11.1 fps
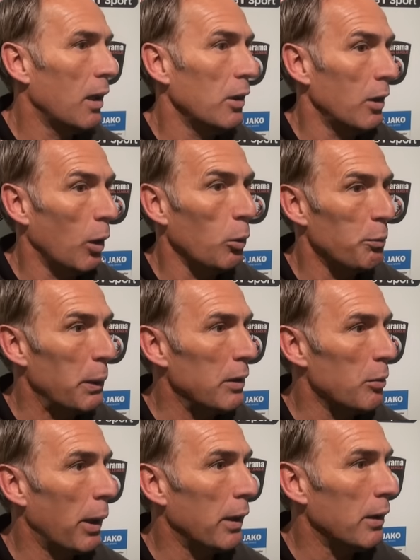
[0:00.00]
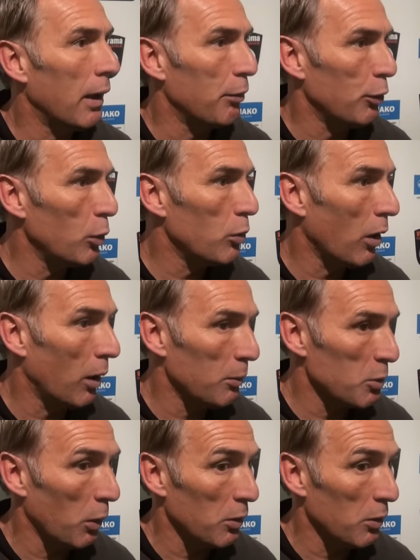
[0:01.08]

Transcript: you know, we've been to Maidenhead a few times